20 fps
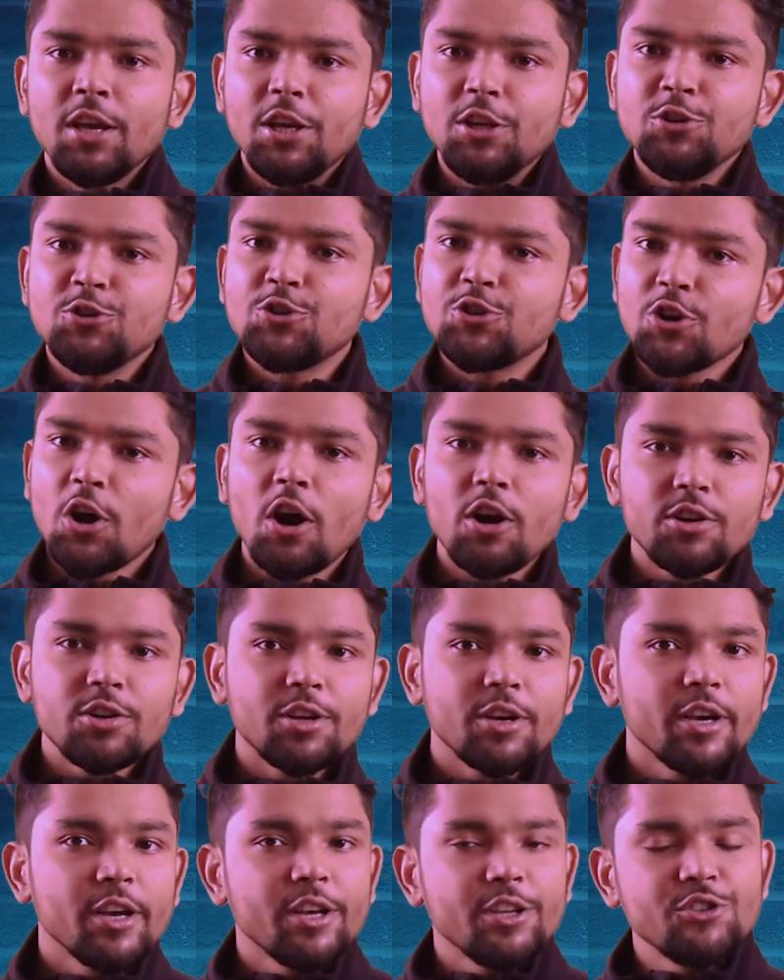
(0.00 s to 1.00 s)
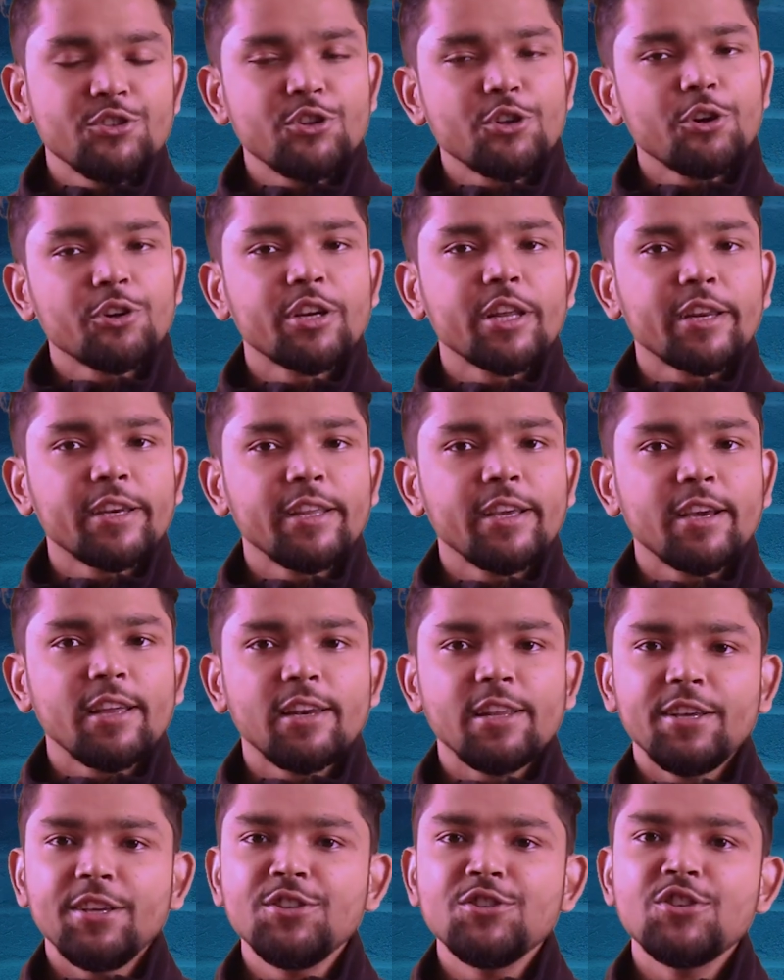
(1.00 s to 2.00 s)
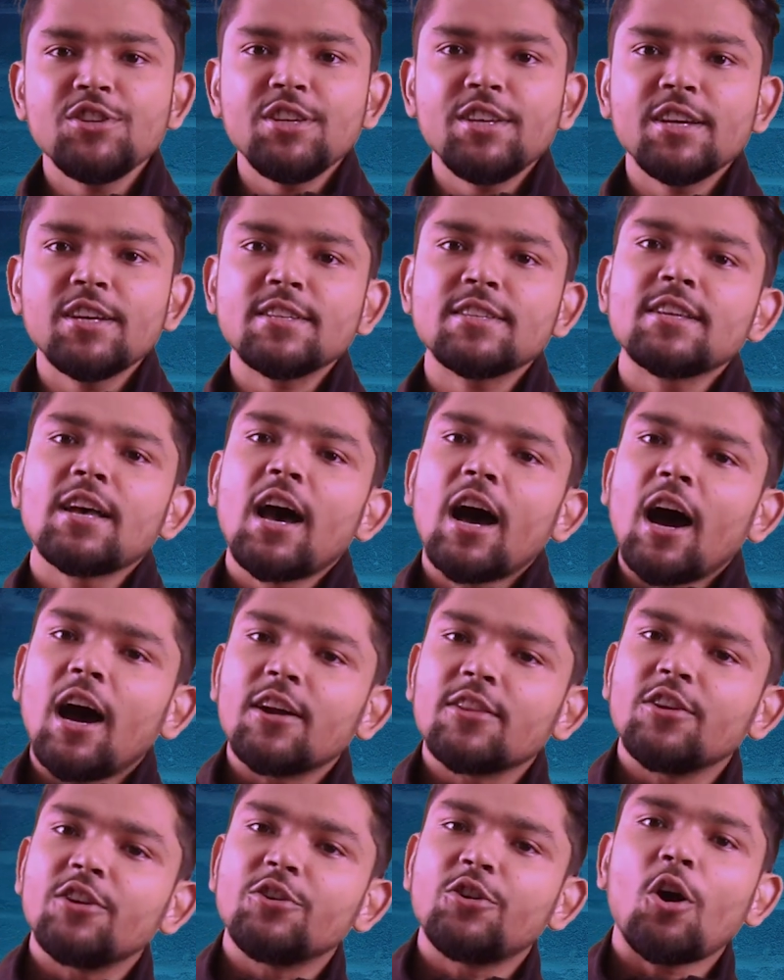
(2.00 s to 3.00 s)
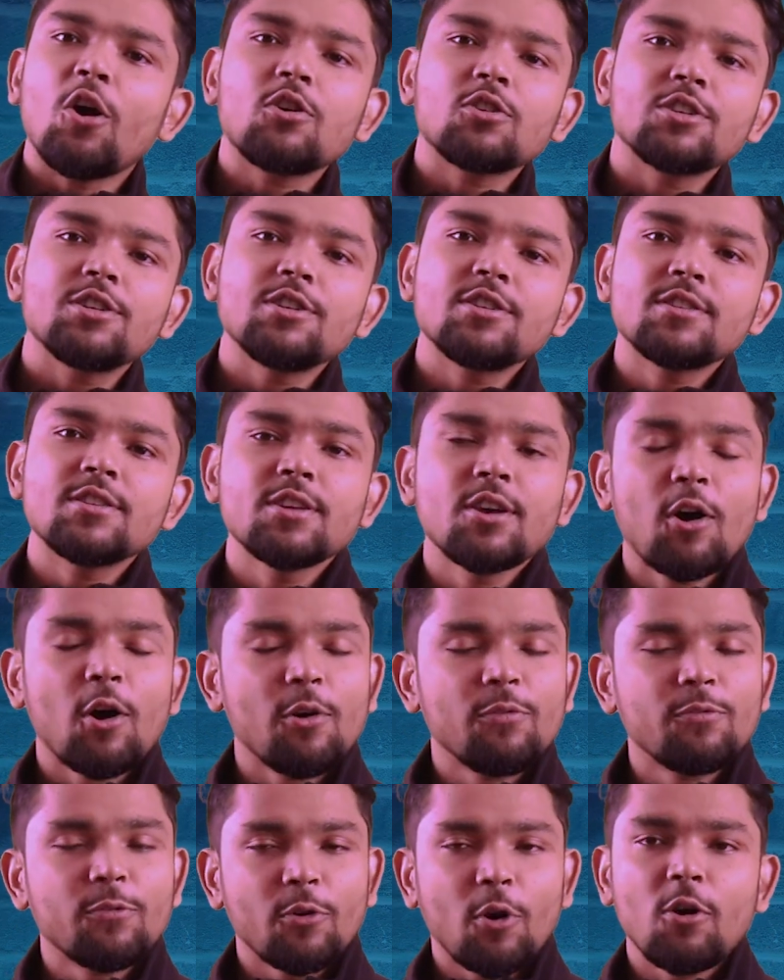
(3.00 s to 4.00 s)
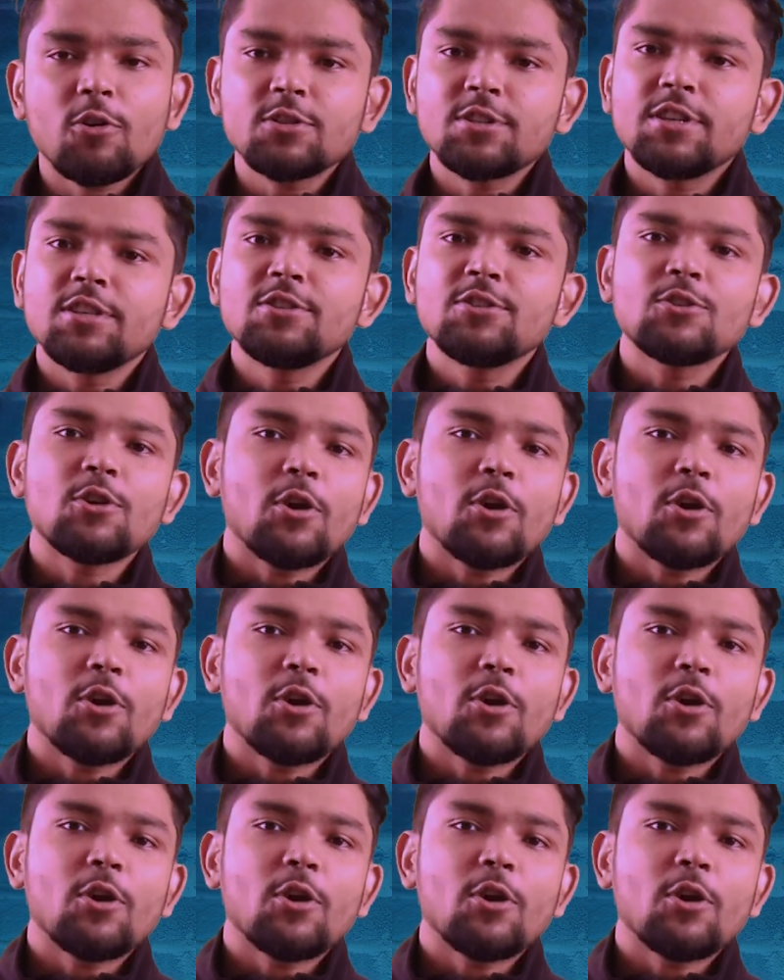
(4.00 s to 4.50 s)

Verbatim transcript: In short, geotechnical engineers are the doctors of rocks and